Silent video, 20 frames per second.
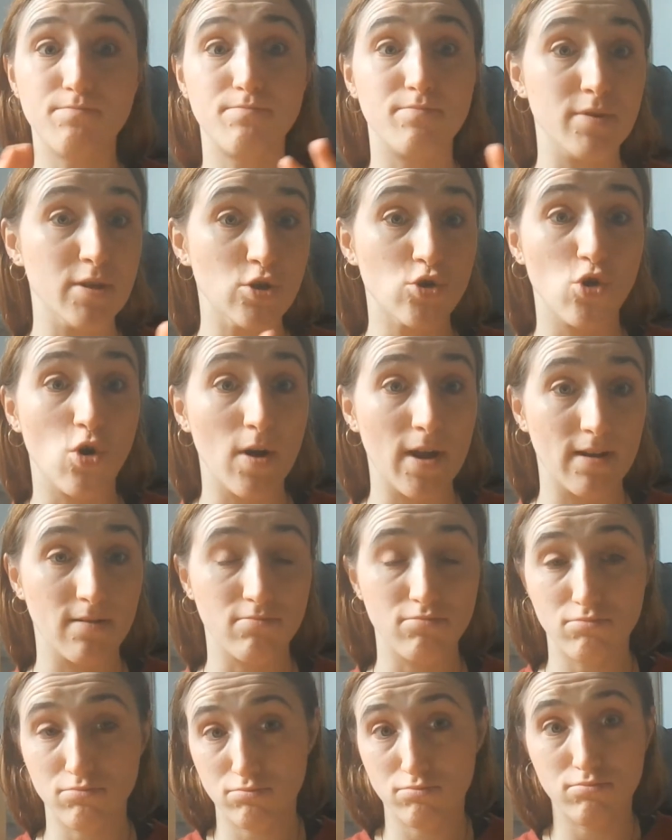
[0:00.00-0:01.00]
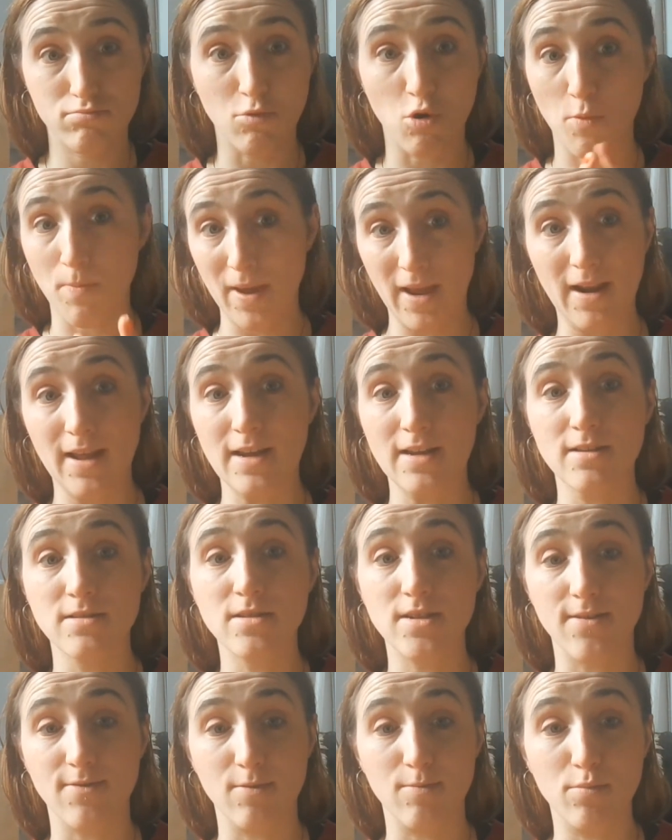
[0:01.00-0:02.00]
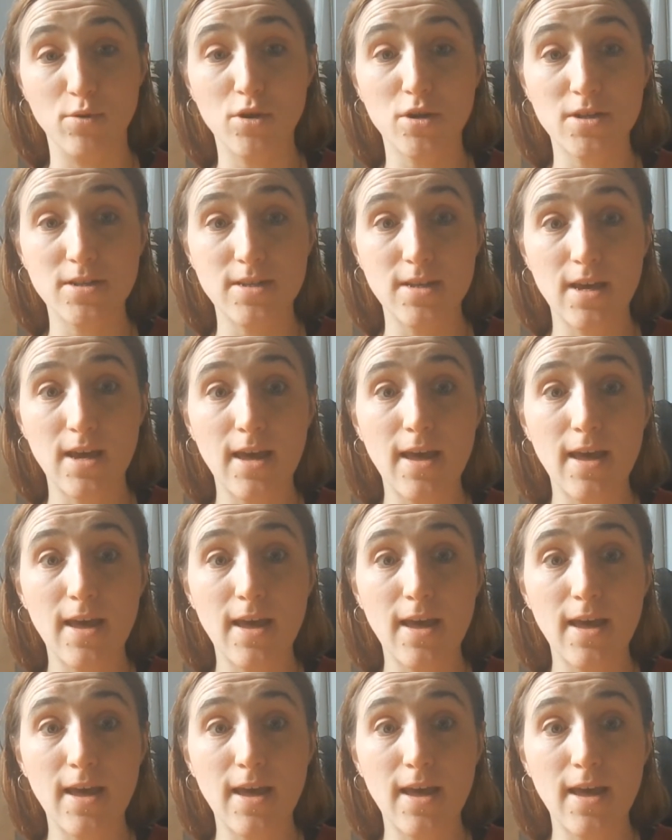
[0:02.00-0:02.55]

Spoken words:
been drawing or painting different books.